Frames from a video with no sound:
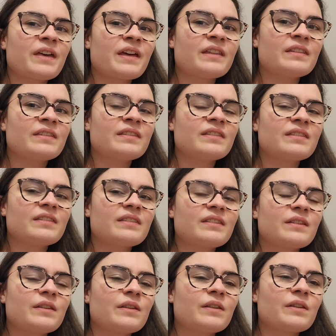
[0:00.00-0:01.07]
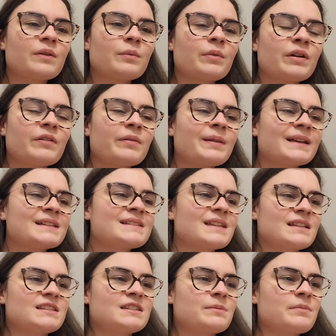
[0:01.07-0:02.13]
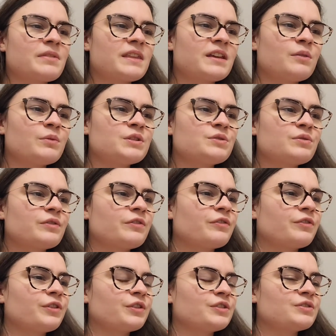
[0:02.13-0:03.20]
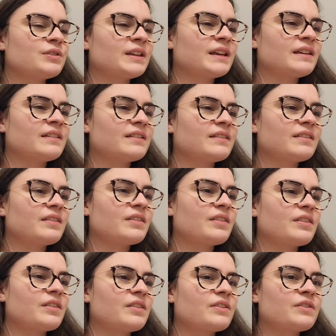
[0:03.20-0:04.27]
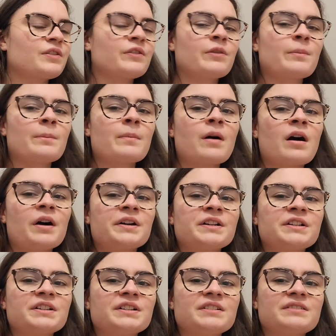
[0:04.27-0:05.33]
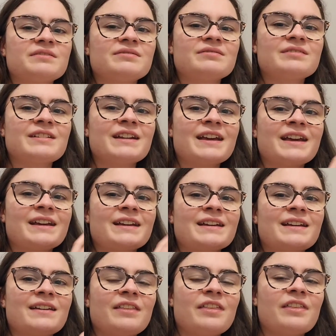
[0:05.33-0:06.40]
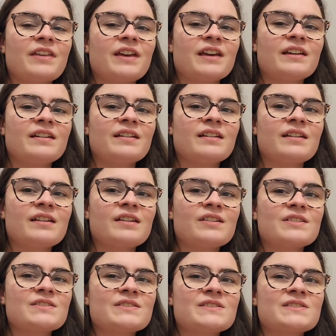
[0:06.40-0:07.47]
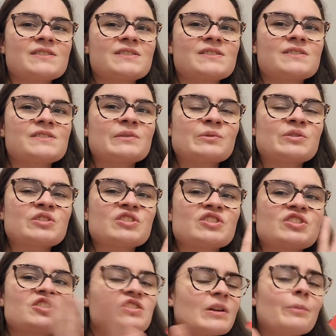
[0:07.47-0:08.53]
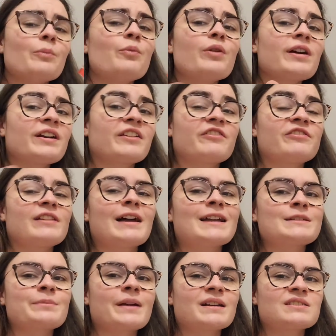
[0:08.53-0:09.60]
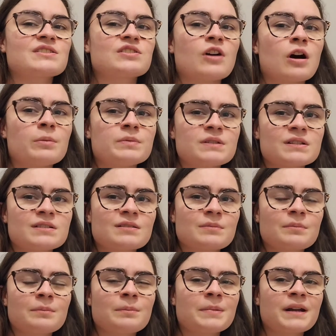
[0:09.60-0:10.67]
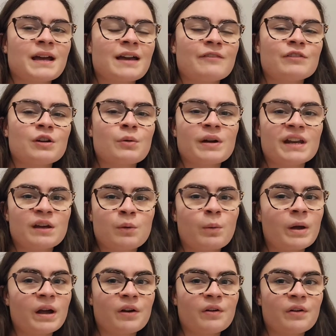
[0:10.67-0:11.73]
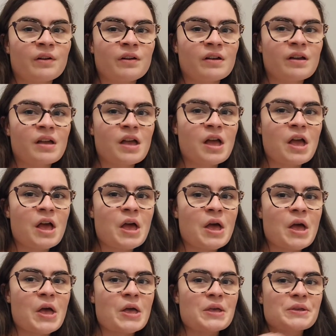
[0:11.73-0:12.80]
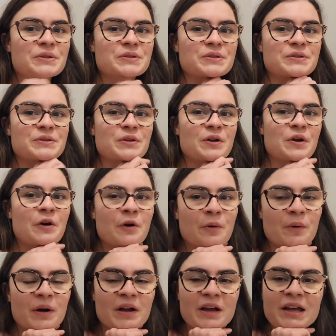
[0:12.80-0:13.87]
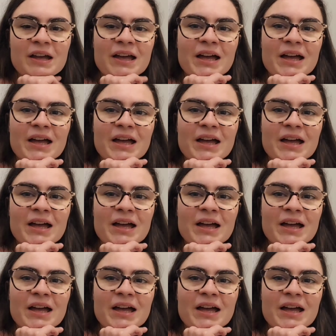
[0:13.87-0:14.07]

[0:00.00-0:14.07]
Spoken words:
Then one of them like said something which referred to like sort of the modern day thing. So somewhere the flashback stopped, but I have no idea where. So